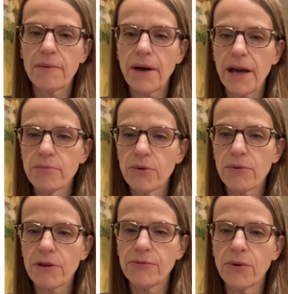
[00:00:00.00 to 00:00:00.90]
IBOR
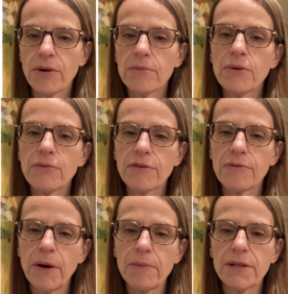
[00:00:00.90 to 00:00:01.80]
reform, we've
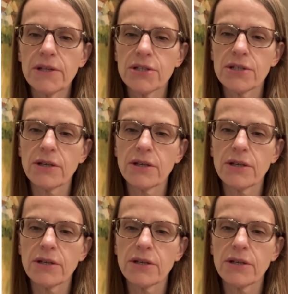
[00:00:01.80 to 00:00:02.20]
published